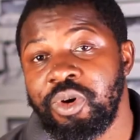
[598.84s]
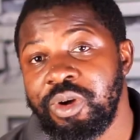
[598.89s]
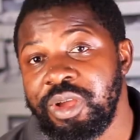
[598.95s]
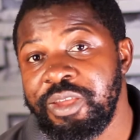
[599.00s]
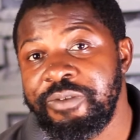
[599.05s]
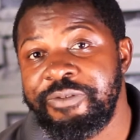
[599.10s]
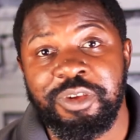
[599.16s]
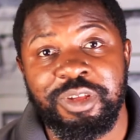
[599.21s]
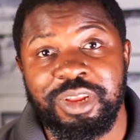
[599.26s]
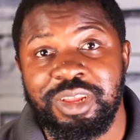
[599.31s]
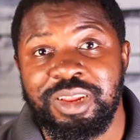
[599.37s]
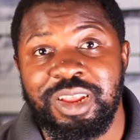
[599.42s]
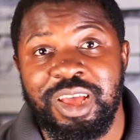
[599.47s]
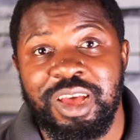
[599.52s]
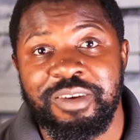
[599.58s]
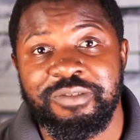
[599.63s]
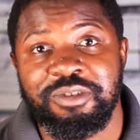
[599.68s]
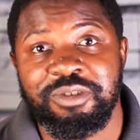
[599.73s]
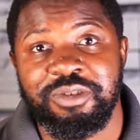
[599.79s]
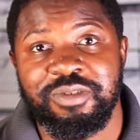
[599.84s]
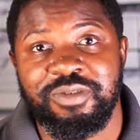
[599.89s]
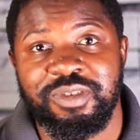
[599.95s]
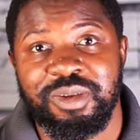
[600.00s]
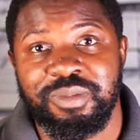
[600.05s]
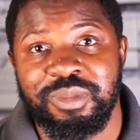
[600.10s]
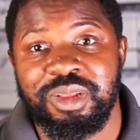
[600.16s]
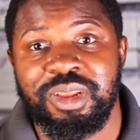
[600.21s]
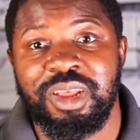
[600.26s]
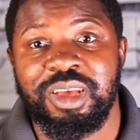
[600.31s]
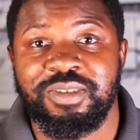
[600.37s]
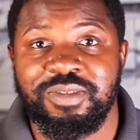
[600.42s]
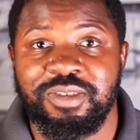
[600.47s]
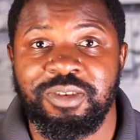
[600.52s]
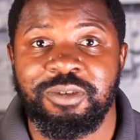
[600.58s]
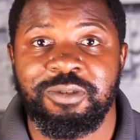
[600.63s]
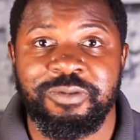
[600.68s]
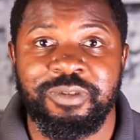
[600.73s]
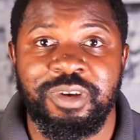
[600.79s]
But if you didn't have to use them, then that's
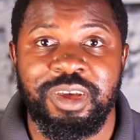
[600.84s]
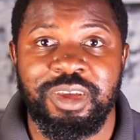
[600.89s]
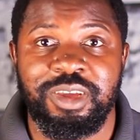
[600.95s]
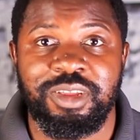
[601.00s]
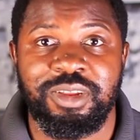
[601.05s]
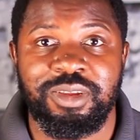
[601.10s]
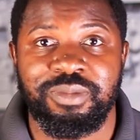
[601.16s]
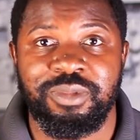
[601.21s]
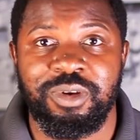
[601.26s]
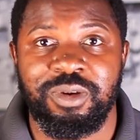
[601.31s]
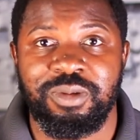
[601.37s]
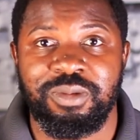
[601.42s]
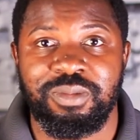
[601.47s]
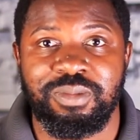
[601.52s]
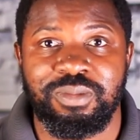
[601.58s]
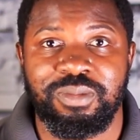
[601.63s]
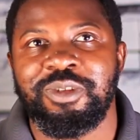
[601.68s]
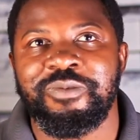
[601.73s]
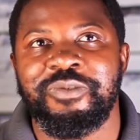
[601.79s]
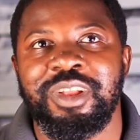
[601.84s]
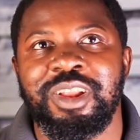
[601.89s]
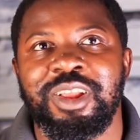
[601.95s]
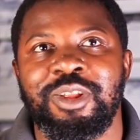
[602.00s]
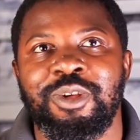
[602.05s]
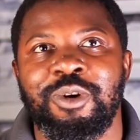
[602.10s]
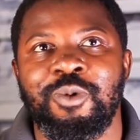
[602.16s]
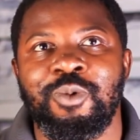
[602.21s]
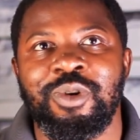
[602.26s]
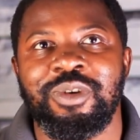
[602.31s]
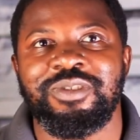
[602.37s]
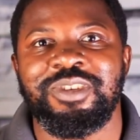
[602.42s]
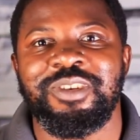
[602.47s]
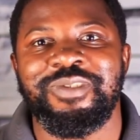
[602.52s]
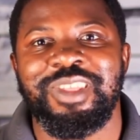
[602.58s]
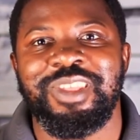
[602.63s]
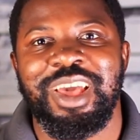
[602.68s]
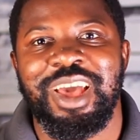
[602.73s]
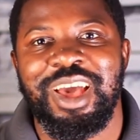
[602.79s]
still fine. But you'd feel a lot worse
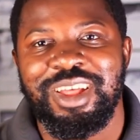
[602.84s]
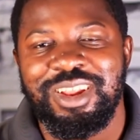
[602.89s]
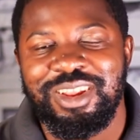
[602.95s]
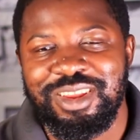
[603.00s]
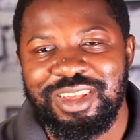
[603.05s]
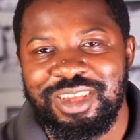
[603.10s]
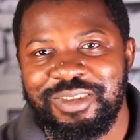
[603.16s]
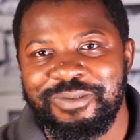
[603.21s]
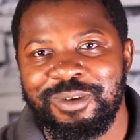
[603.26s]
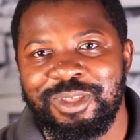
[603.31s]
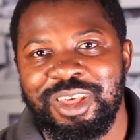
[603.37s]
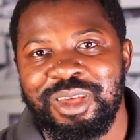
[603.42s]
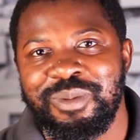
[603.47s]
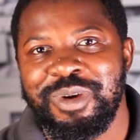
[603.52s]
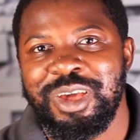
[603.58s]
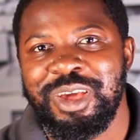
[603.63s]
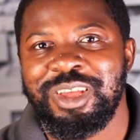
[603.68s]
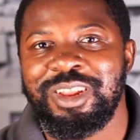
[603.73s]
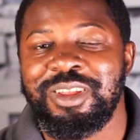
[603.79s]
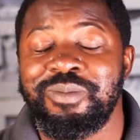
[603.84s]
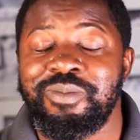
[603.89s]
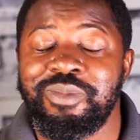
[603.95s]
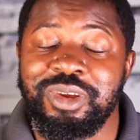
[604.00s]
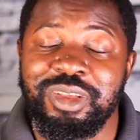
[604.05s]
if they had need for them and you didn't